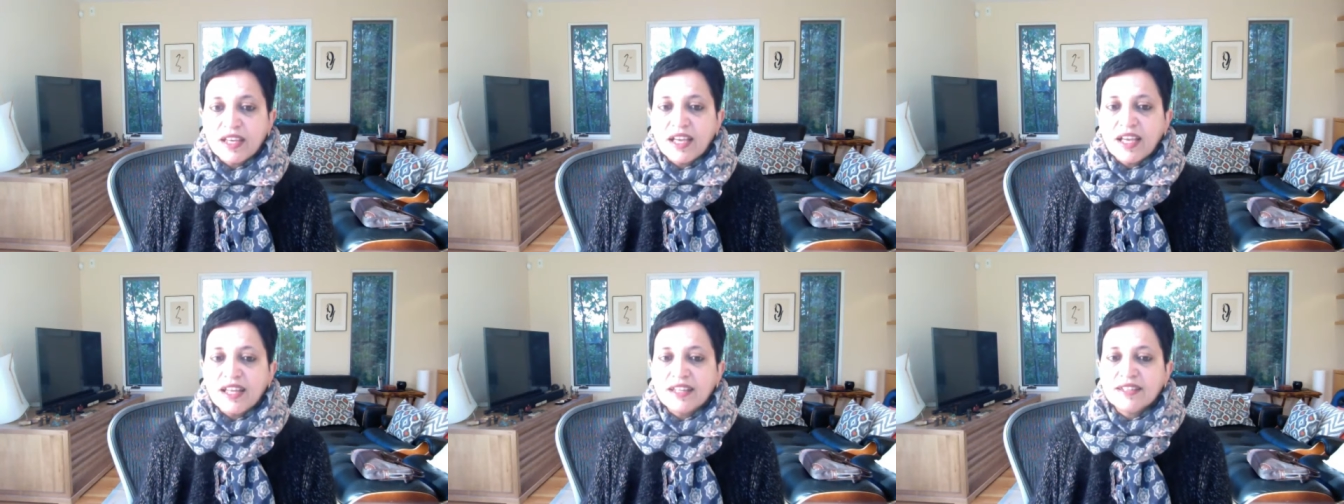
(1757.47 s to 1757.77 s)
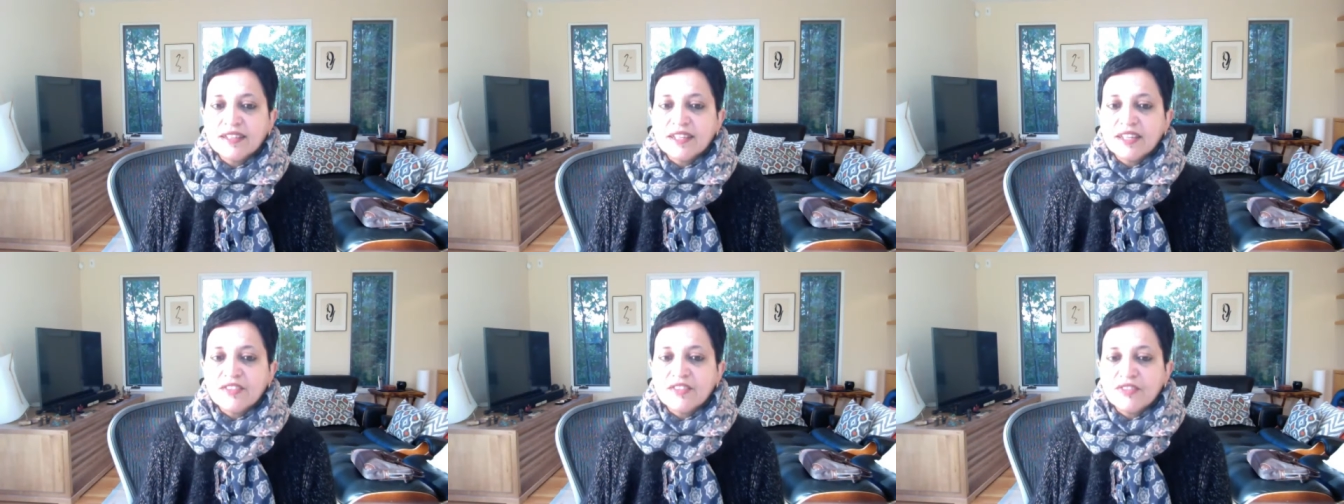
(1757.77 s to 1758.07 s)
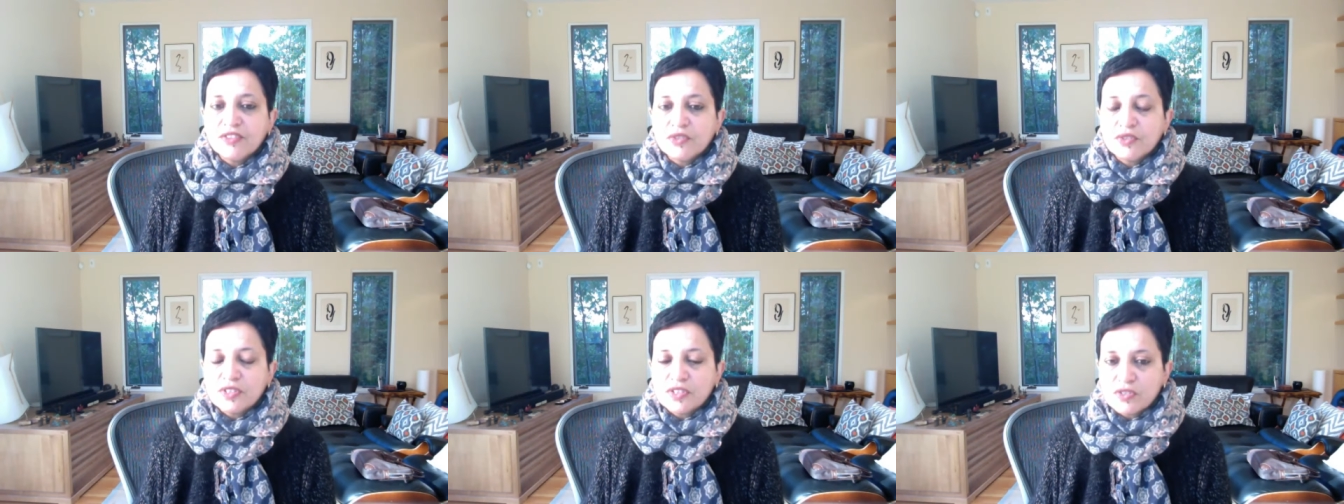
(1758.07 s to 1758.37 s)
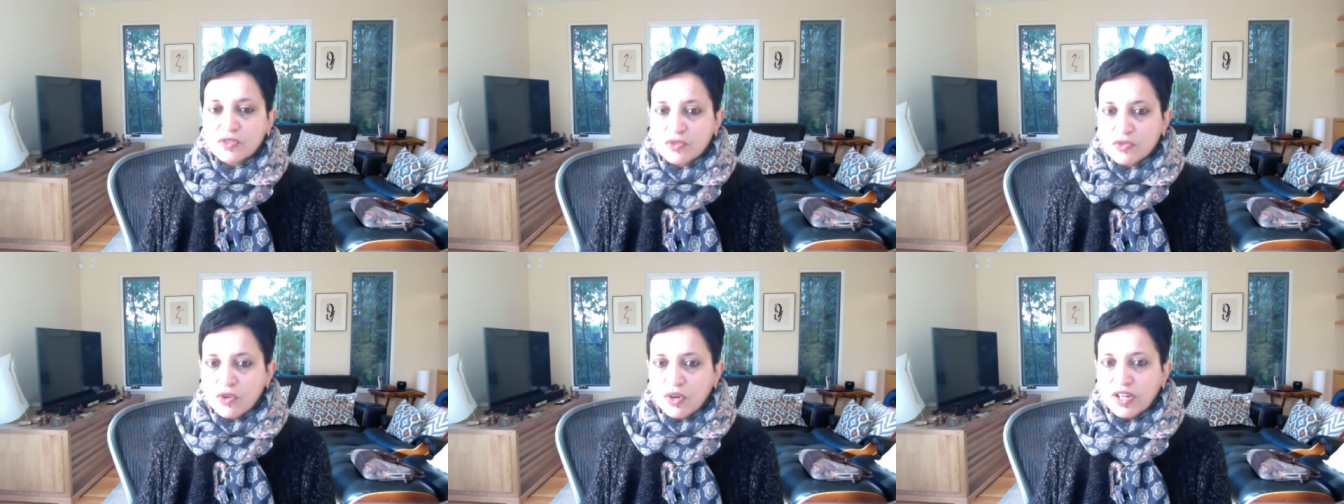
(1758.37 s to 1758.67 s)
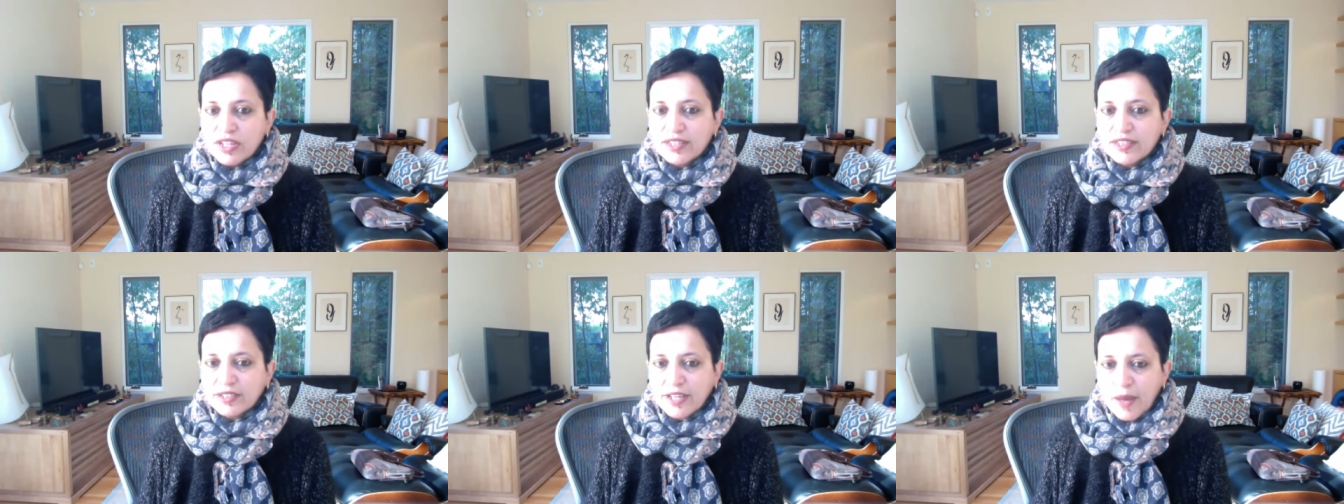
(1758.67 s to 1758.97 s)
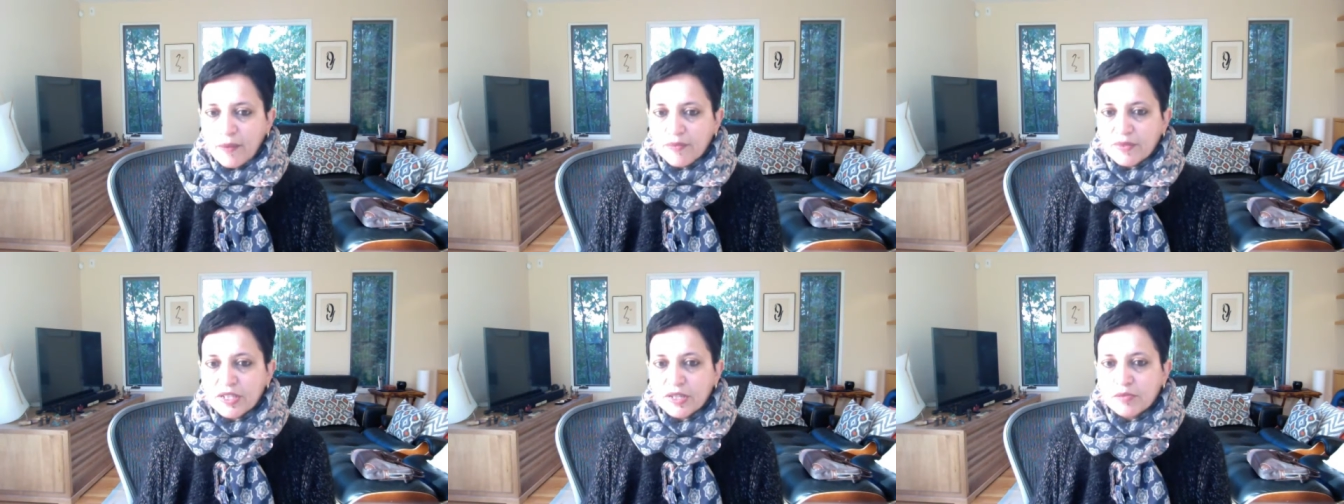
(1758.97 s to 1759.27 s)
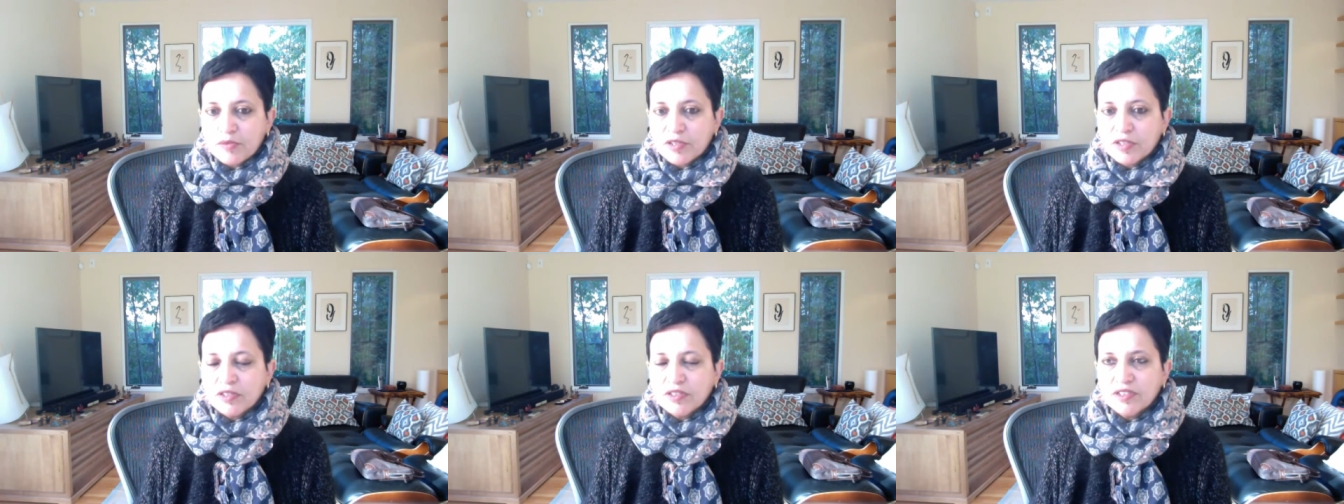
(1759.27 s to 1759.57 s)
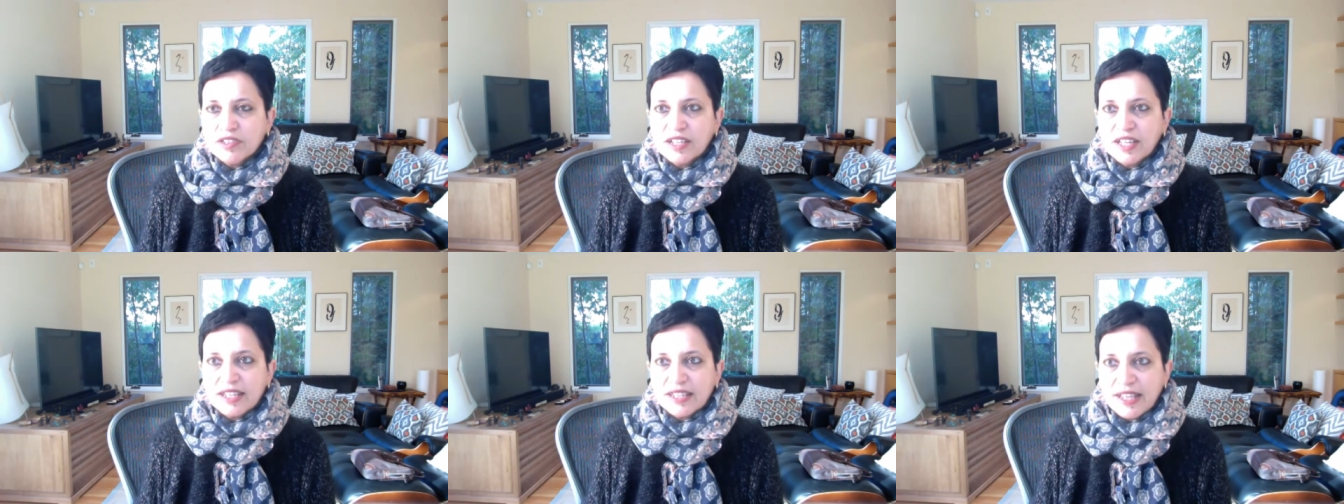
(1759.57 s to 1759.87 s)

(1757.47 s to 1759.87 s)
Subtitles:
And if you destroy the cap table,